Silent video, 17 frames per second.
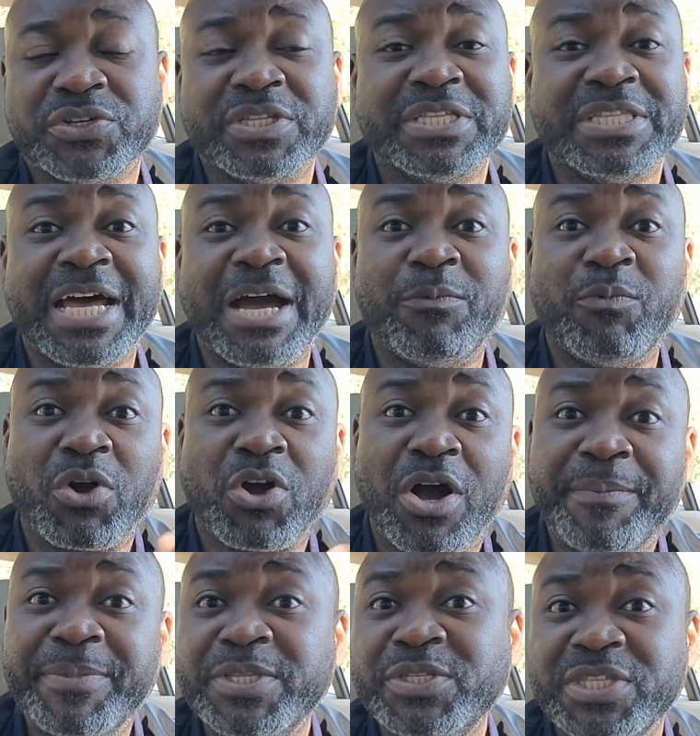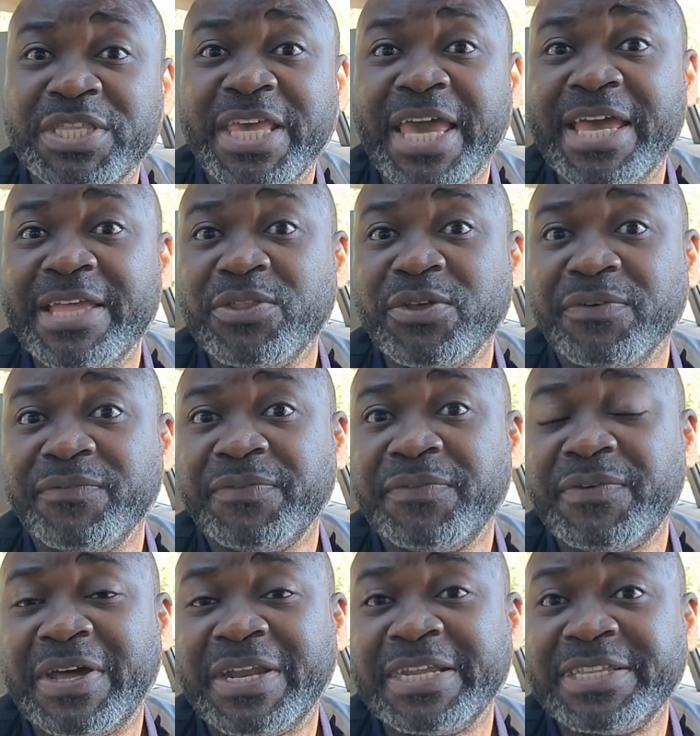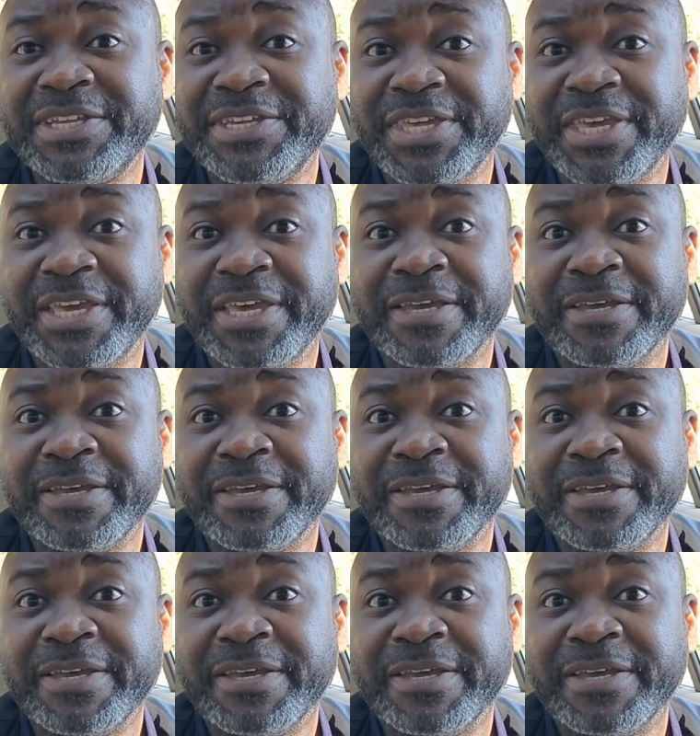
Now we're coming to the end of another year.